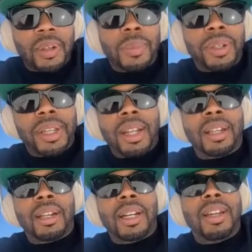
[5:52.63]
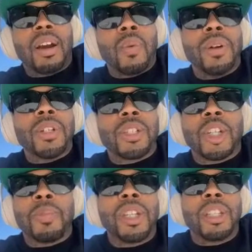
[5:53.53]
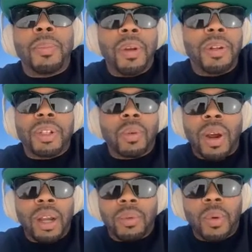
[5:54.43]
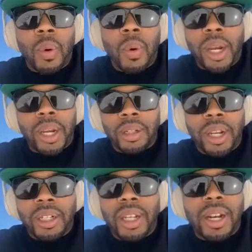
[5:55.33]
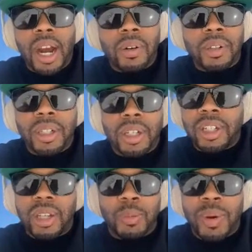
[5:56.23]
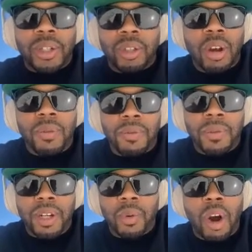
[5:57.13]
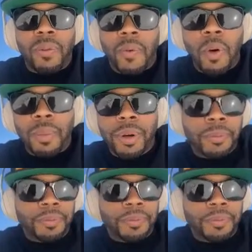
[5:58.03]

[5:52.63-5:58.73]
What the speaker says: So I mean, a lot of that was just the ability to write quick and get it out and just express yourself in the raw form.